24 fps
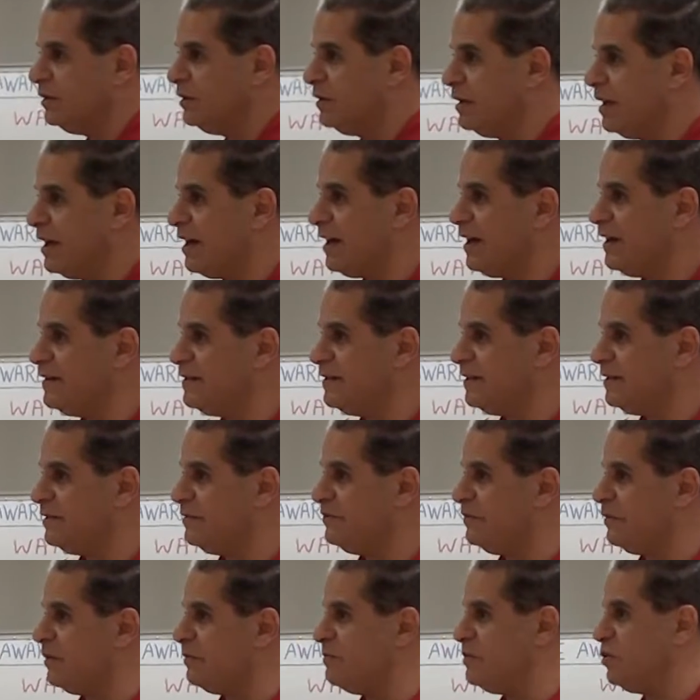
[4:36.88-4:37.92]
arises
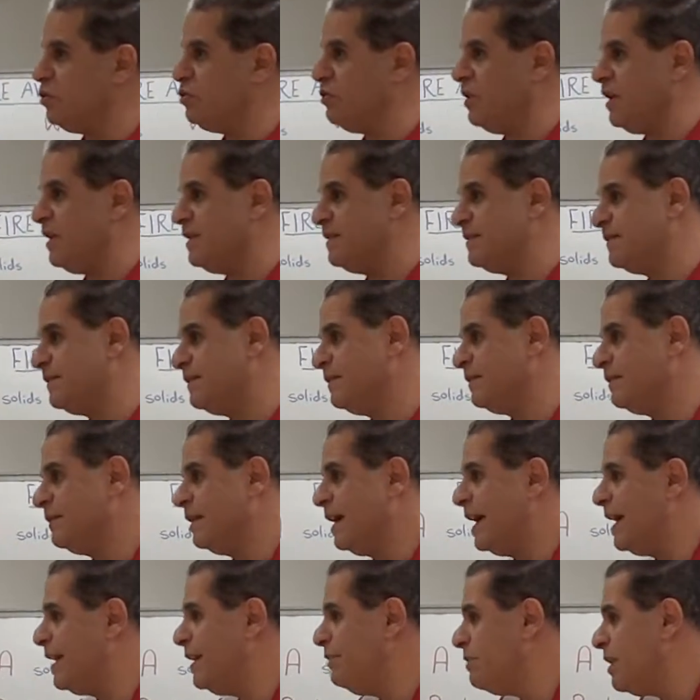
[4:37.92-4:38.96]
from the trees.
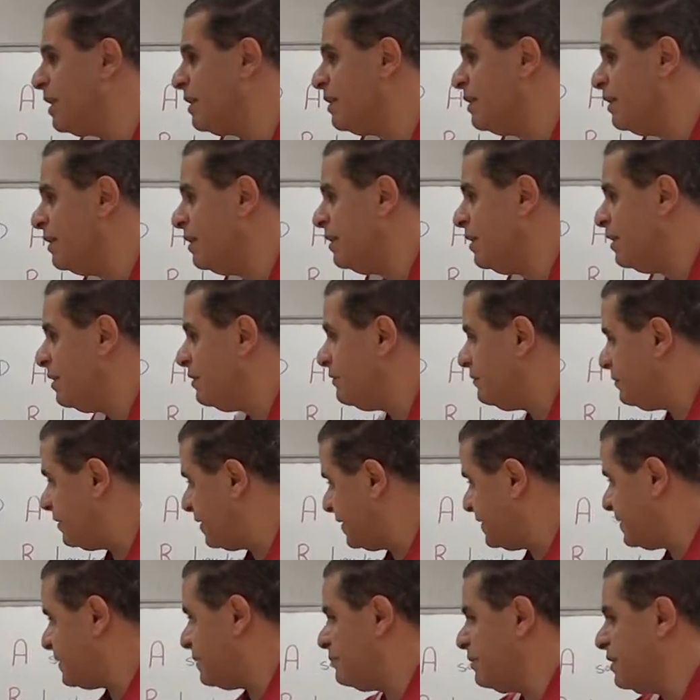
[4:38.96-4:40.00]
Animal, for
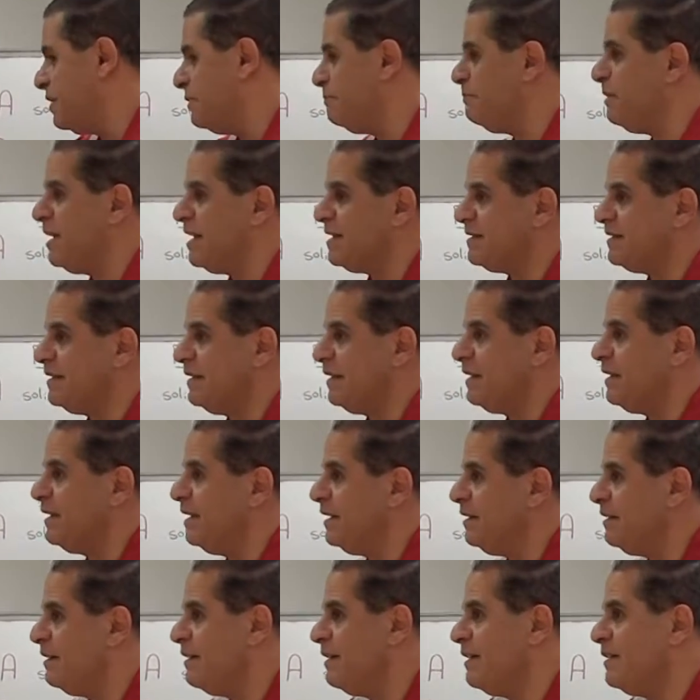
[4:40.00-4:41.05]
example, the plastic,
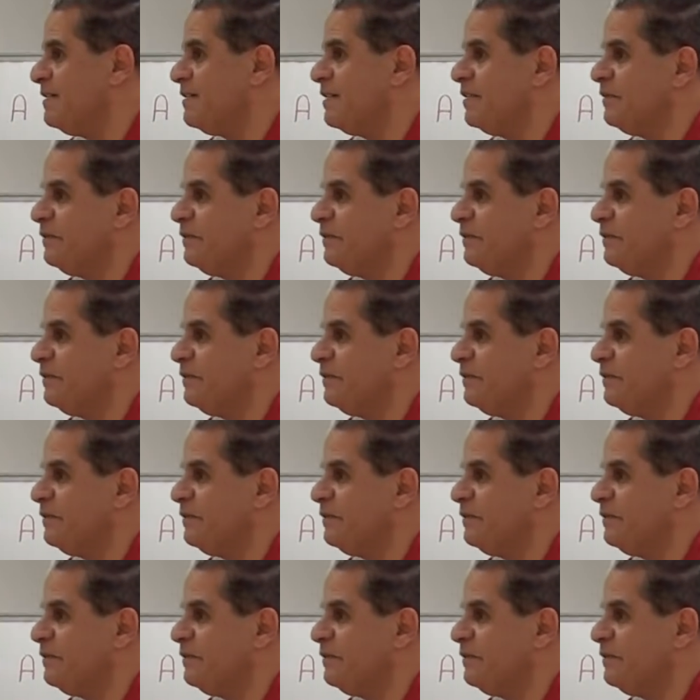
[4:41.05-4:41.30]
it arises